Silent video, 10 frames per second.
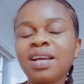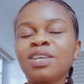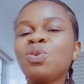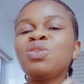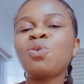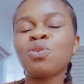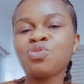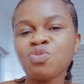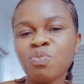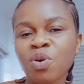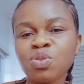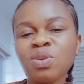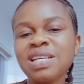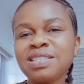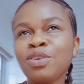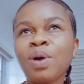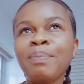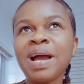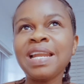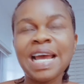It's going to cost you more. So let's say you are
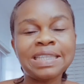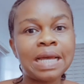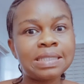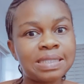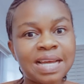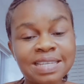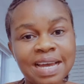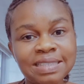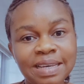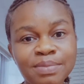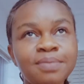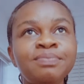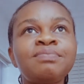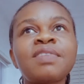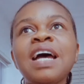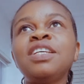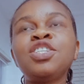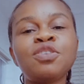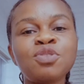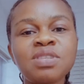buying like 30 items, and
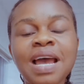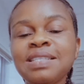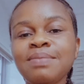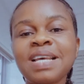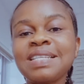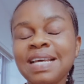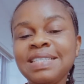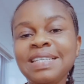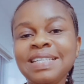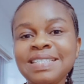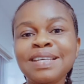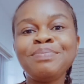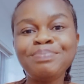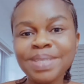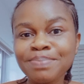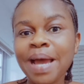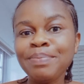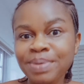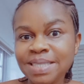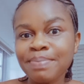each of those items, you're sending it bit by
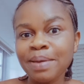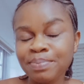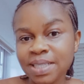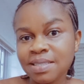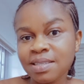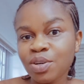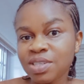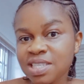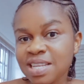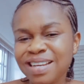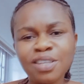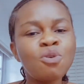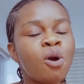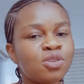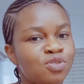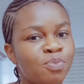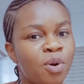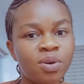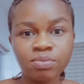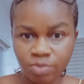bit by bit. You understand? It will cost you
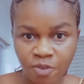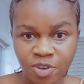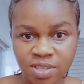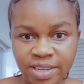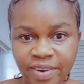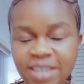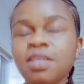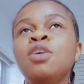more, obviously, right?